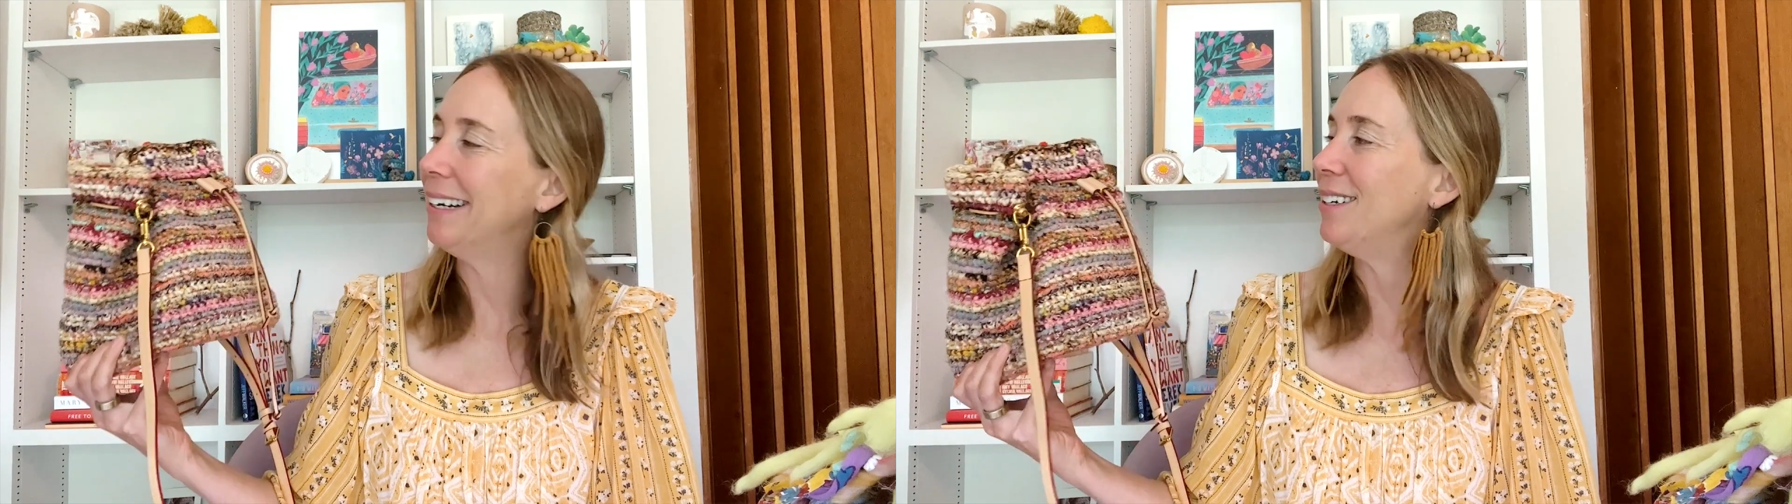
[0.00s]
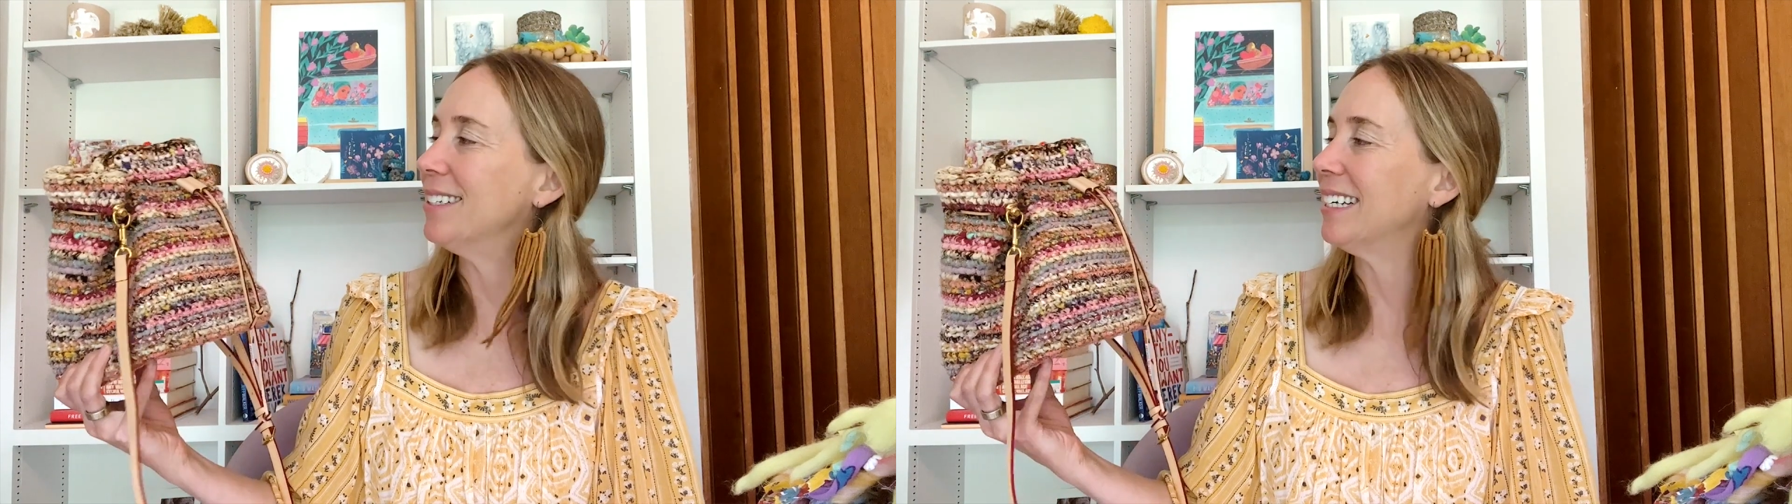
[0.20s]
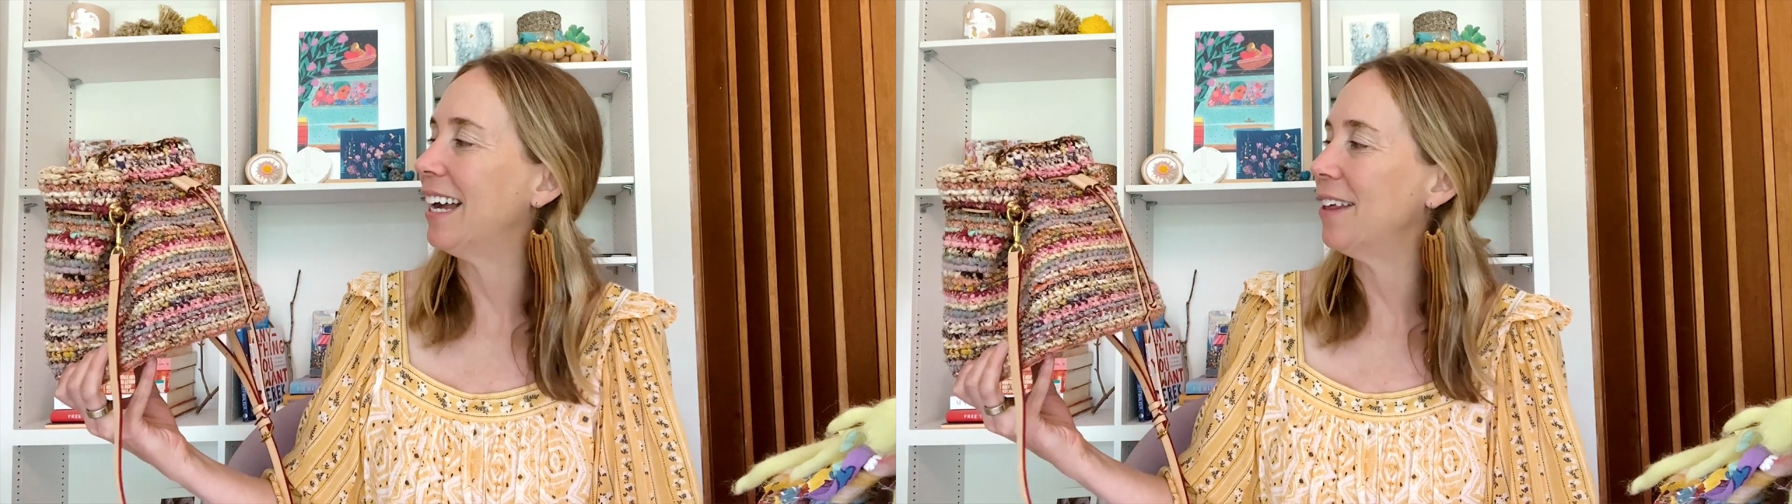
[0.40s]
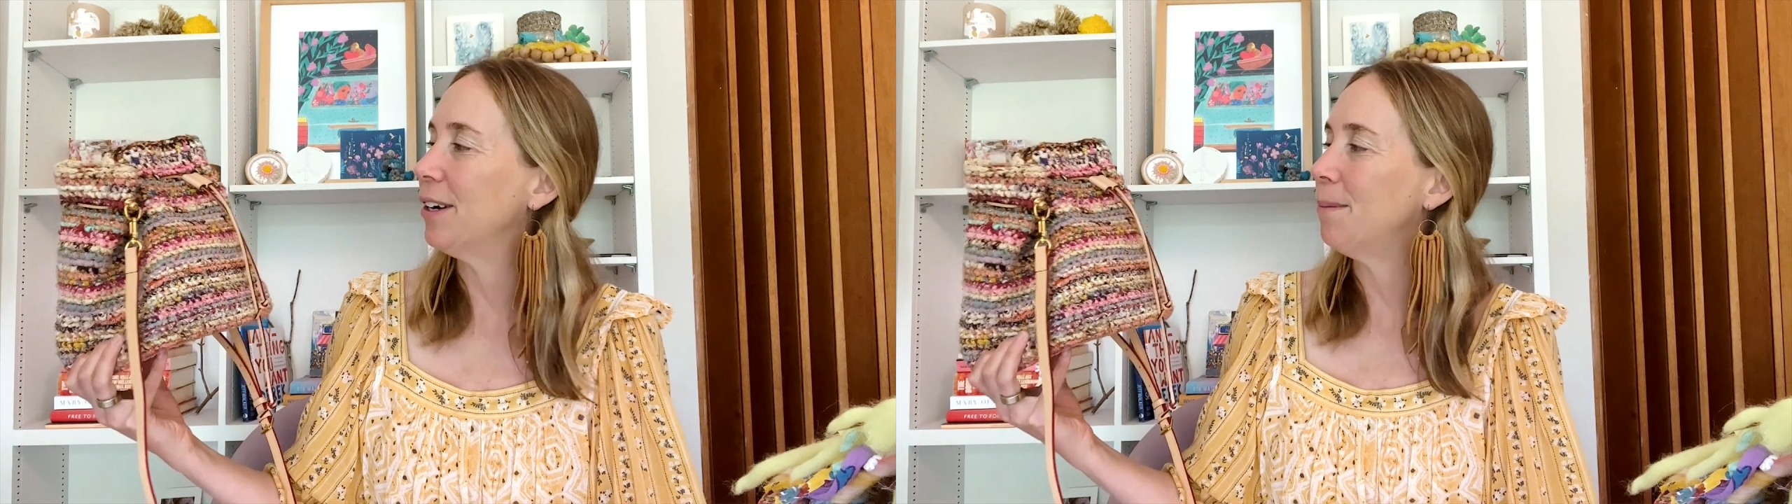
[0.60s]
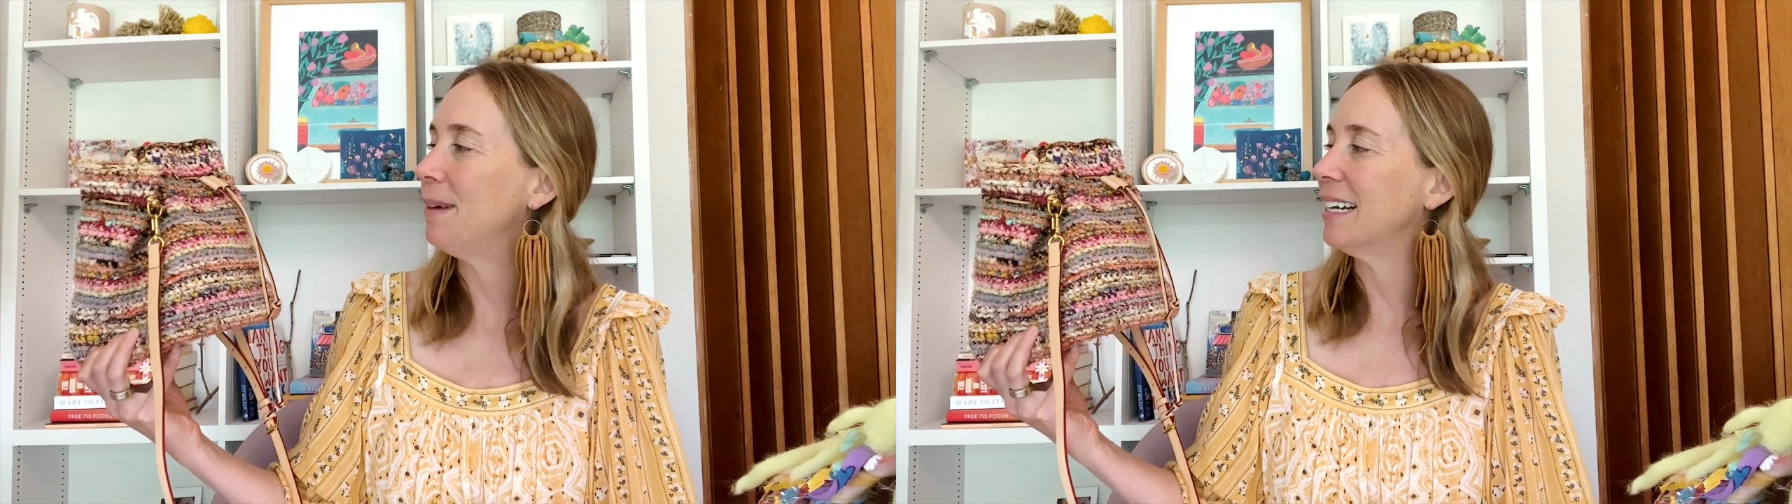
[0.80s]

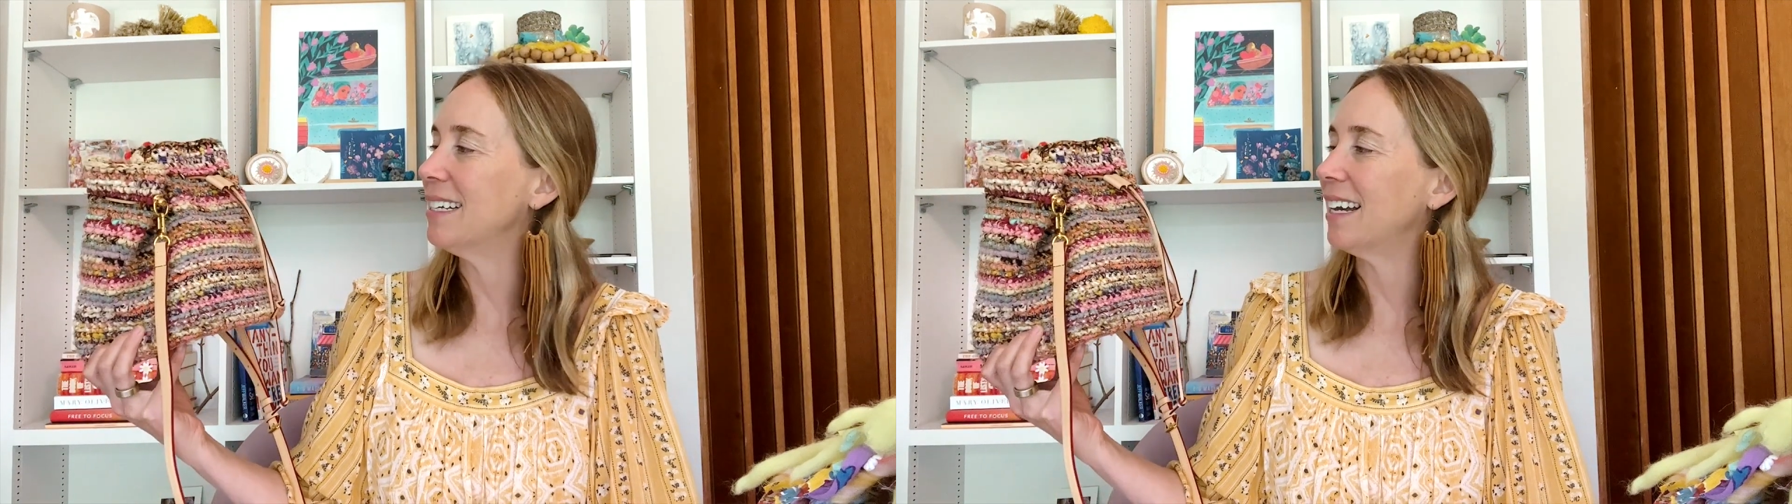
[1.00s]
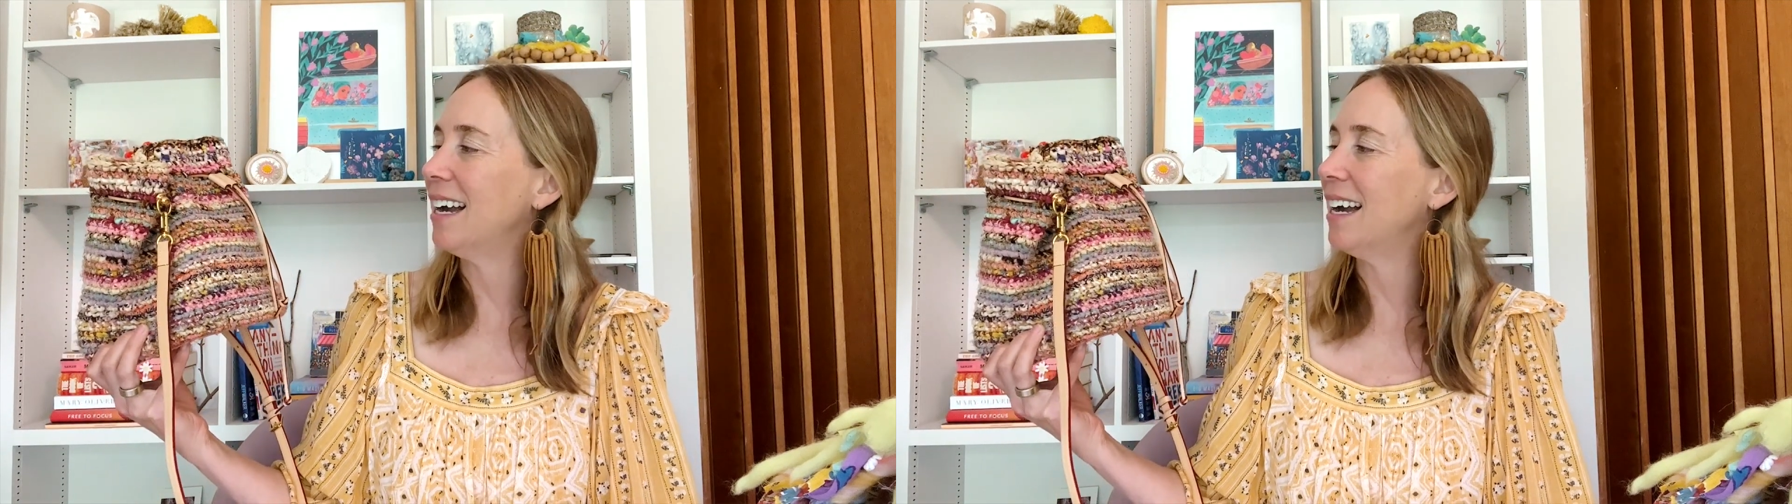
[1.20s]
altogether because I